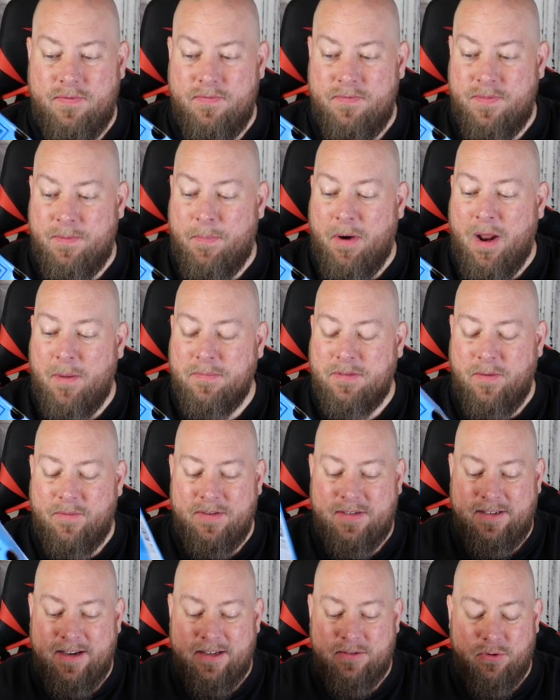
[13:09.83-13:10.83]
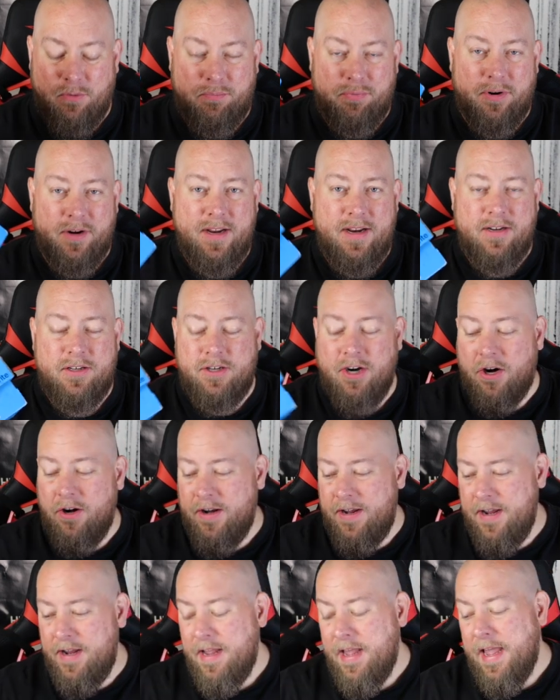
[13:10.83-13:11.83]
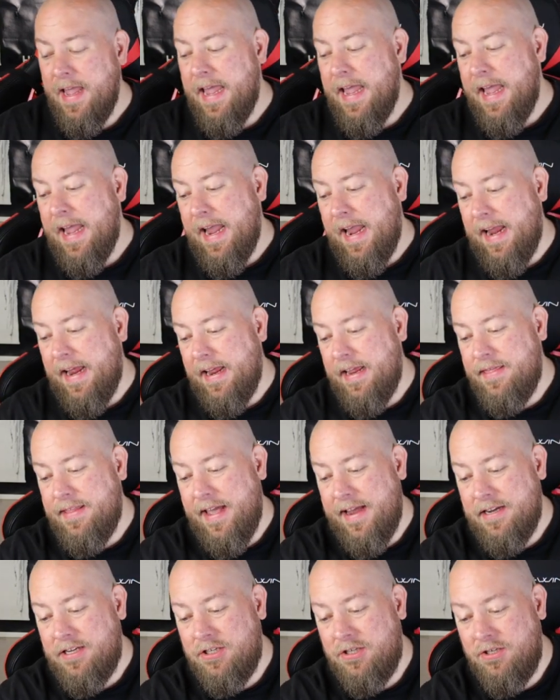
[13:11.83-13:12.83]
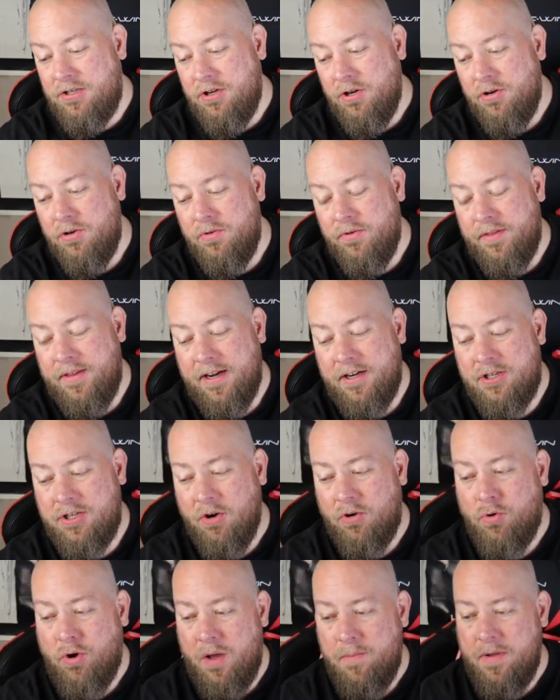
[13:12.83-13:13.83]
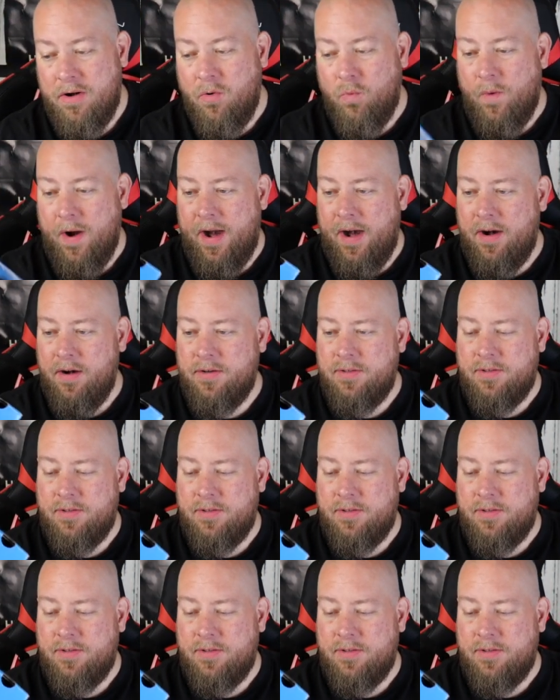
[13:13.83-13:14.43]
the bottoms on these things were pretty dirty, and they show quite a bit of wear.